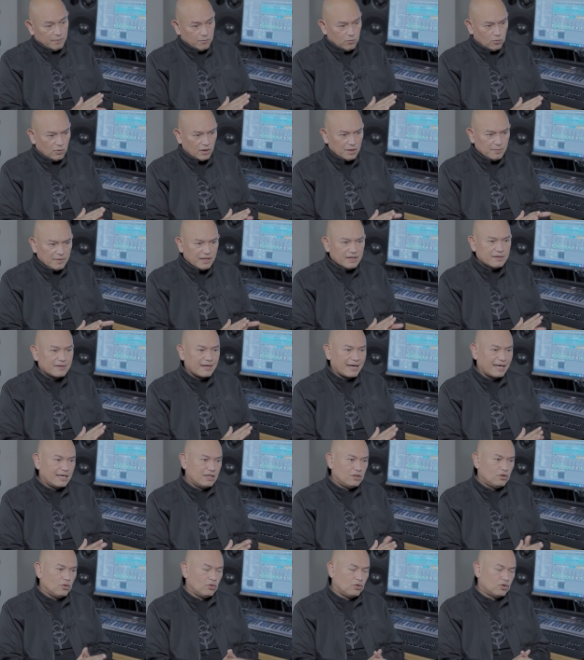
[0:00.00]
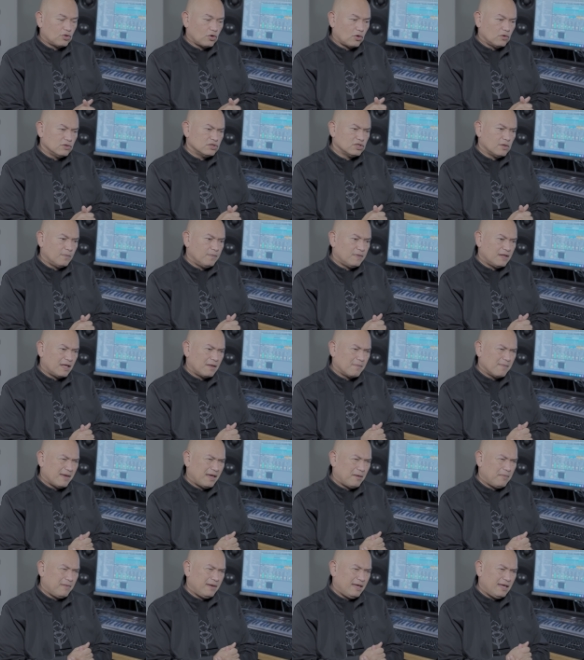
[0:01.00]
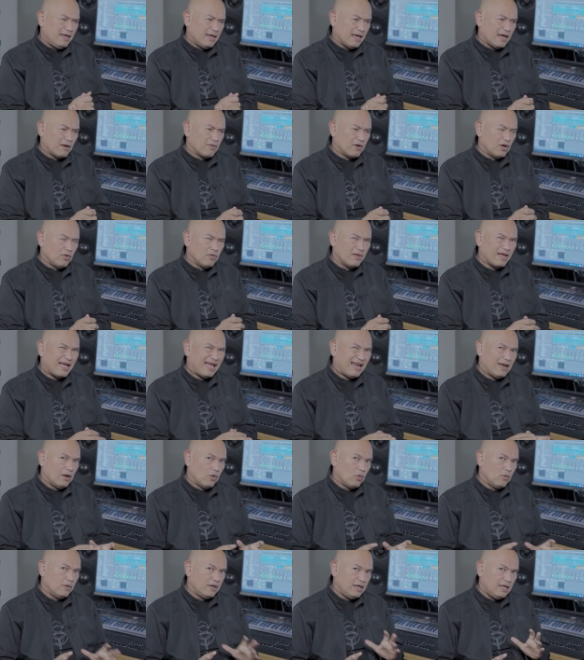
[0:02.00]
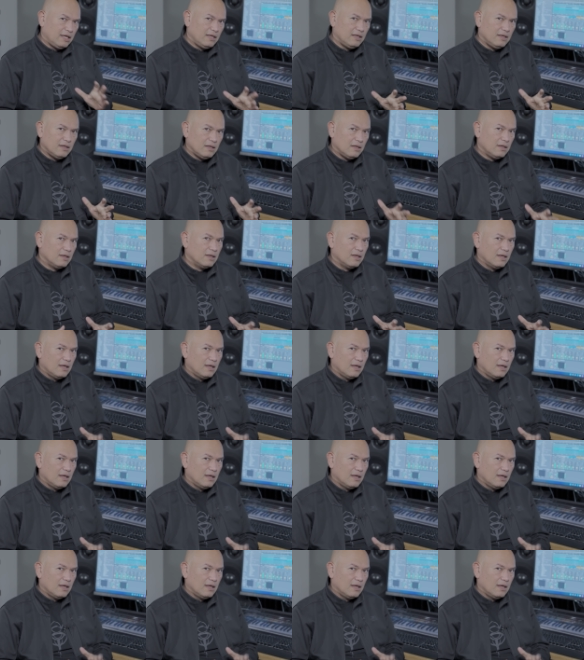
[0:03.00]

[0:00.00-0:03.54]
will be trying to throw something maybe around Halloween